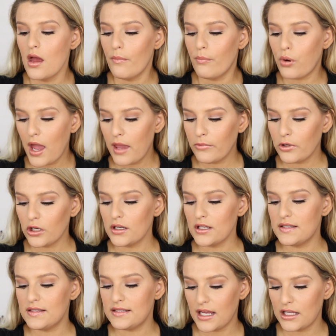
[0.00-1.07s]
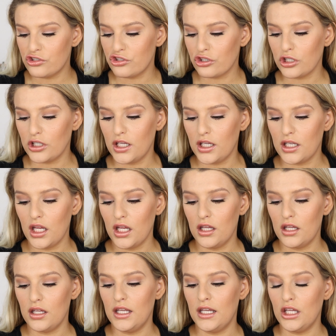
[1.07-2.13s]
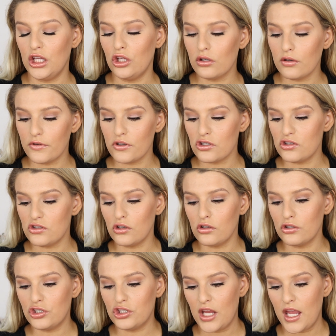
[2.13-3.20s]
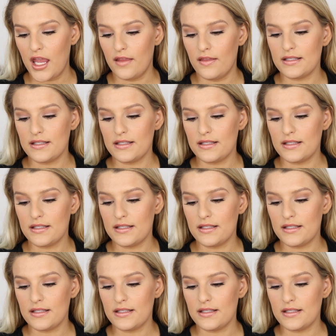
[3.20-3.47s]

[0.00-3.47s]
Primer Sunscreen in a universal shade.